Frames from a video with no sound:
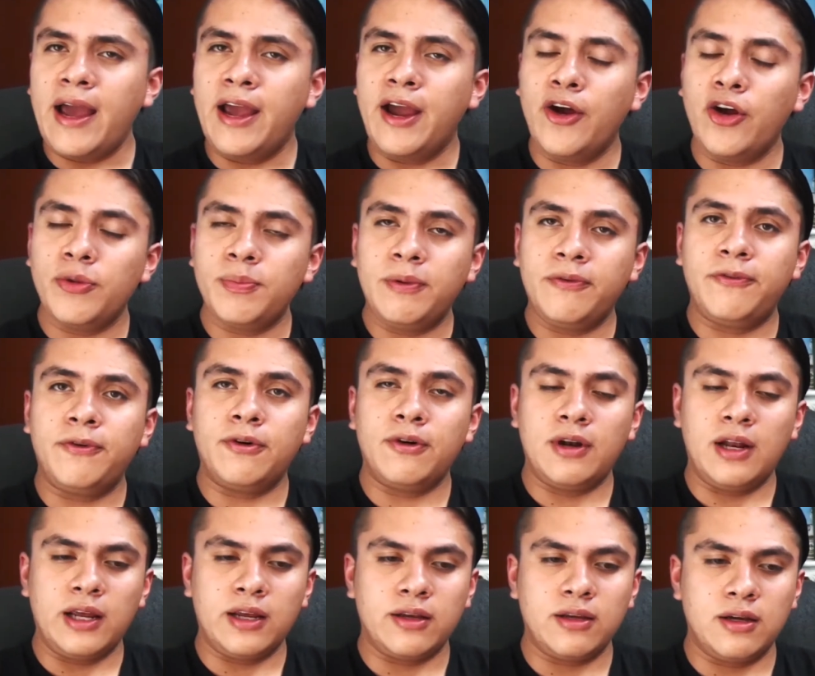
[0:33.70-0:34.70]
heard before,
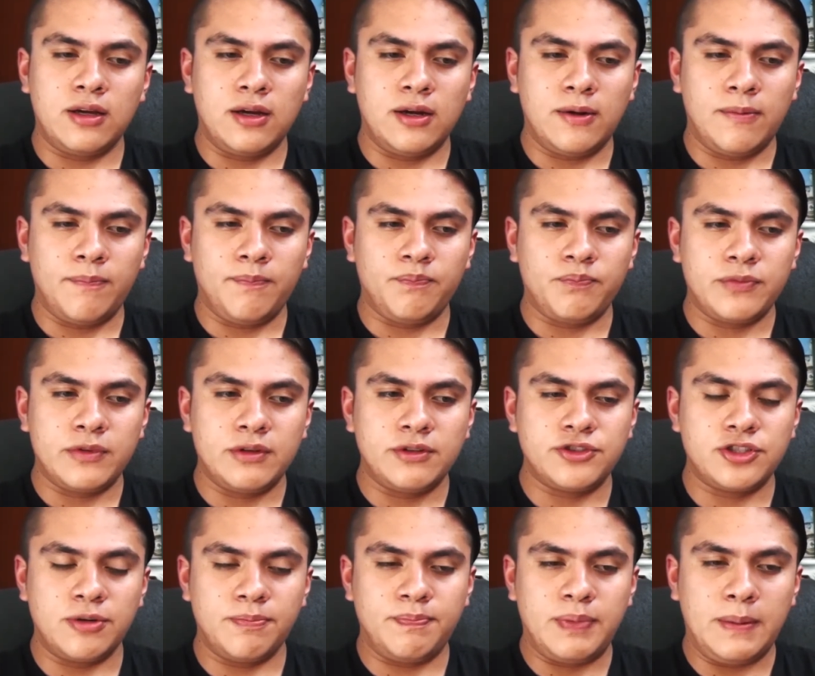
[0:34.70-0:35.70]
like,
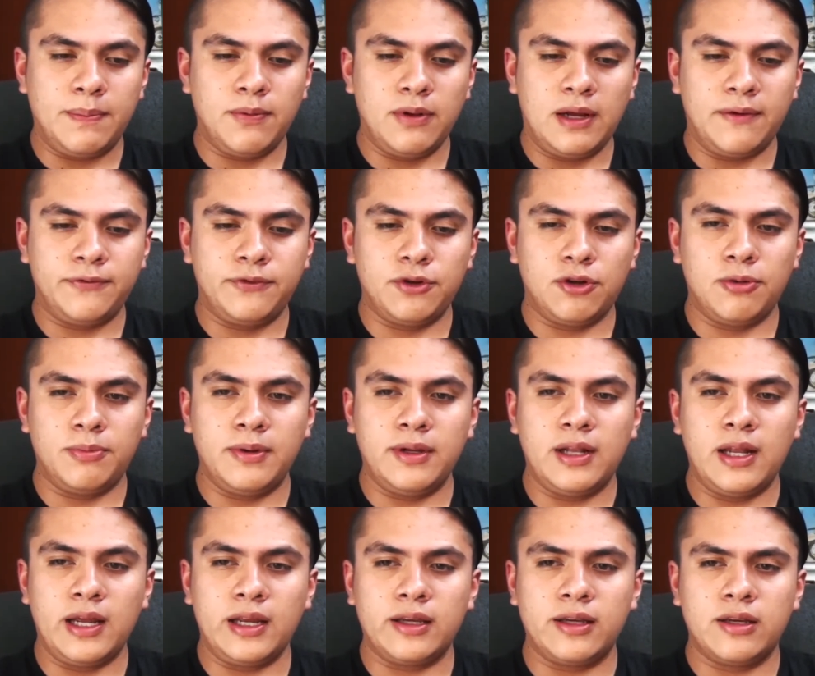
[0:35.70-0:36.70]
some people have told me,
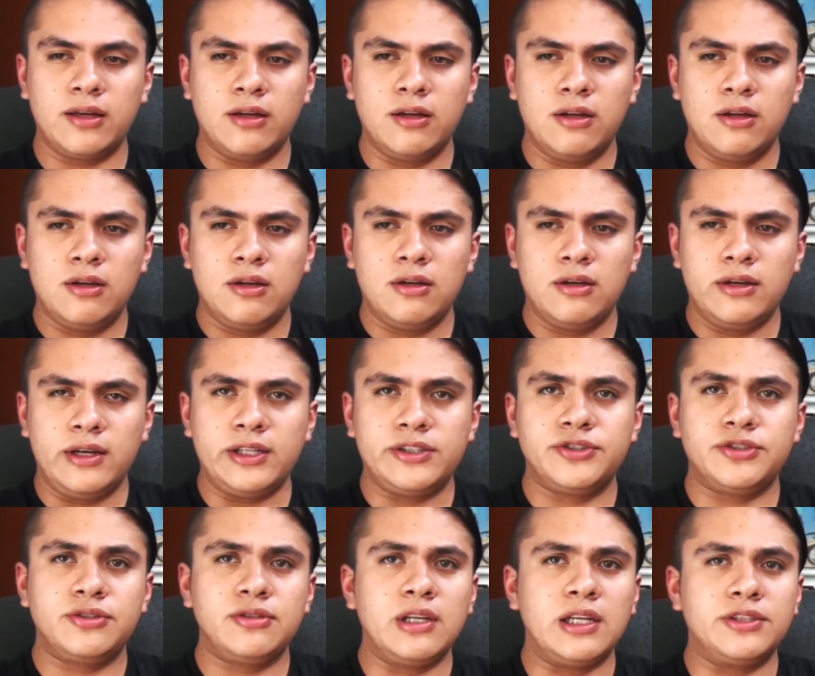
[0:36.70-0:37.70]
like,
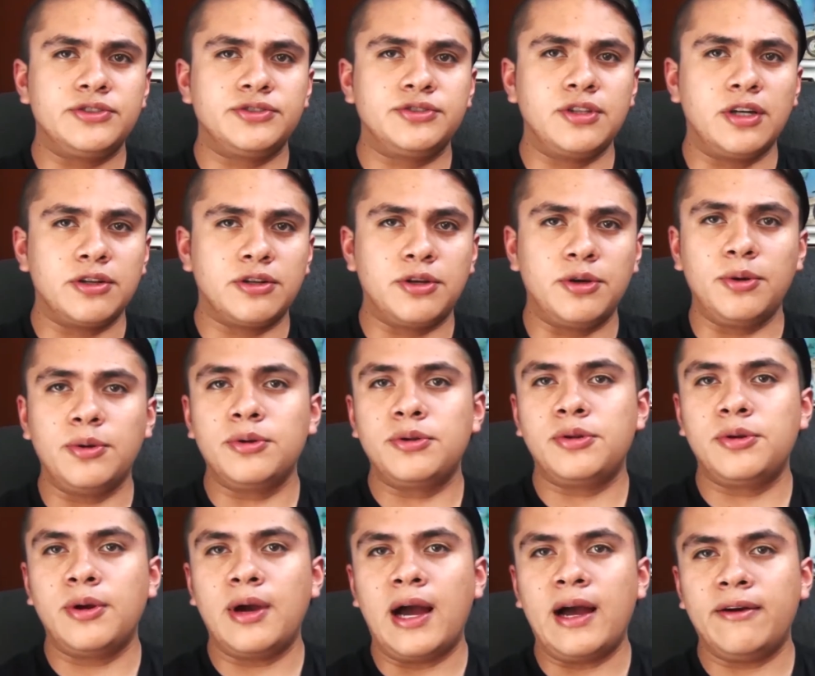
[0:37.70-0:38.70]
it's not good
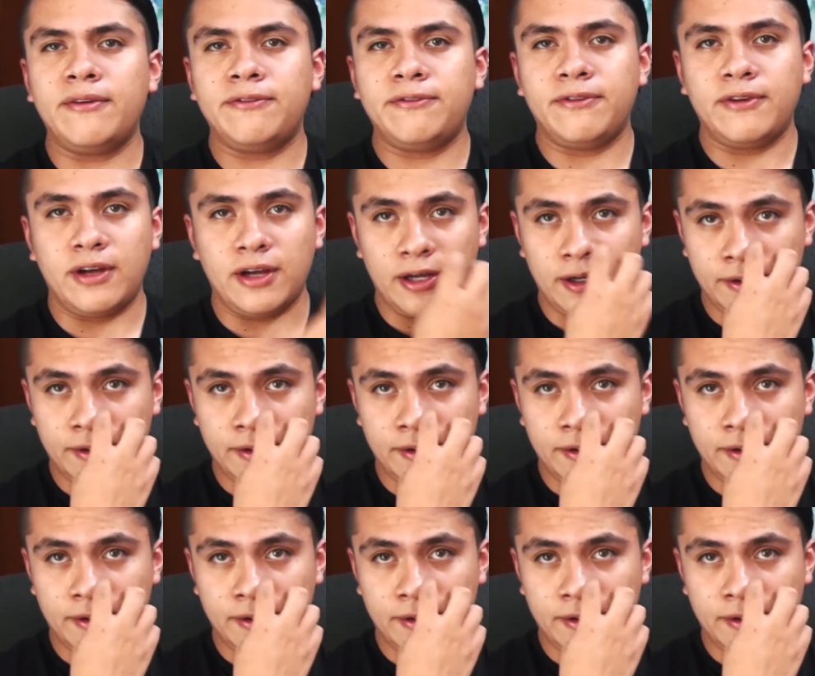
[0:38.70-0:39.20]
to have